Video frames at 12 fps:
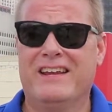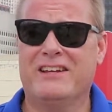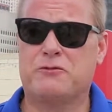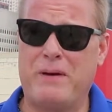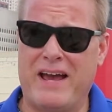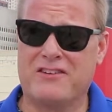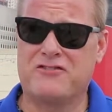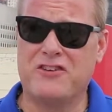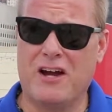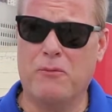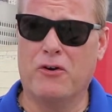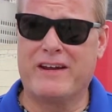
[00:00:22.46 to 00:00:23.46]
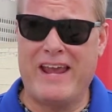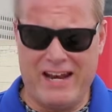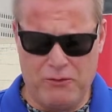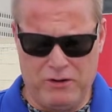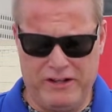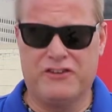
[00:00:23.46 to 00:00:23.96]
this past summer,
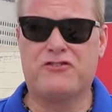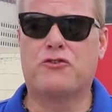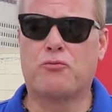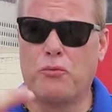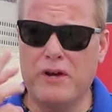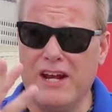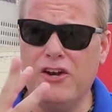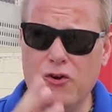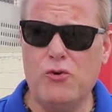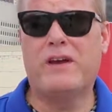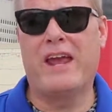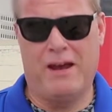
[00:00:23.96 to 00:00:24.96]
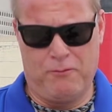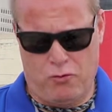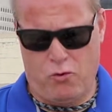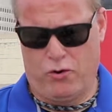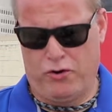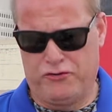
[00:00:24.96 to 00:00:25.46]
Canon released 3 new
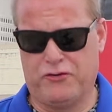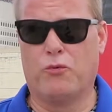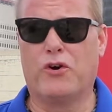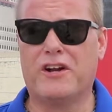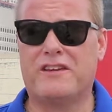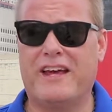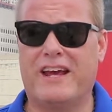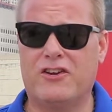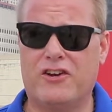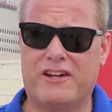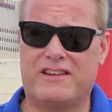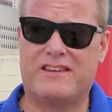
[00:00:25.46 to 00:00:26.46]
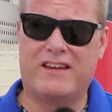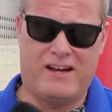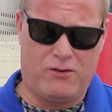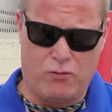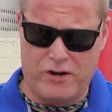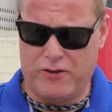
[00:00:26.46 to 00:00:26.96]
camcorders, and we're going to take a look
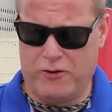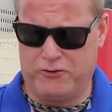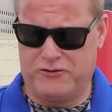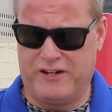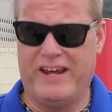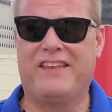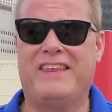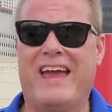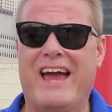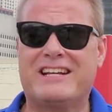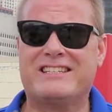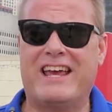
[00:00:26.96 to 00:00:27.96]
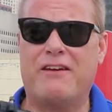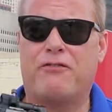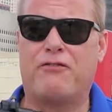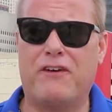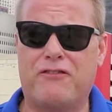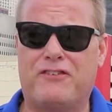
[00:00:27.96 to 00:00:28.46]
at one of those today, the
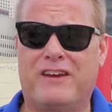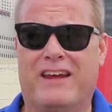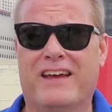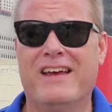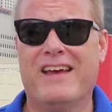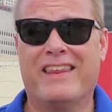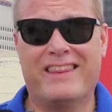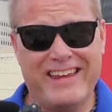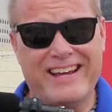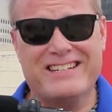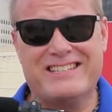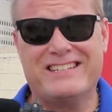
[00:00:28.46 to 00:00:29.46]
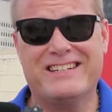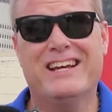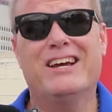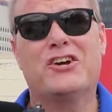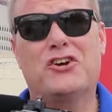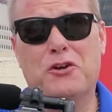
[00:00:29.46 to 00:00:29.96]
XA50. This
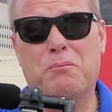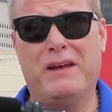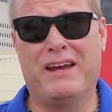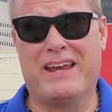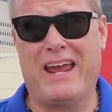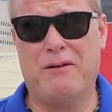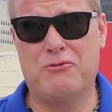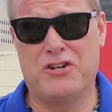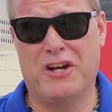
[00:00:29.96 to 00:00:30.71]
could be a game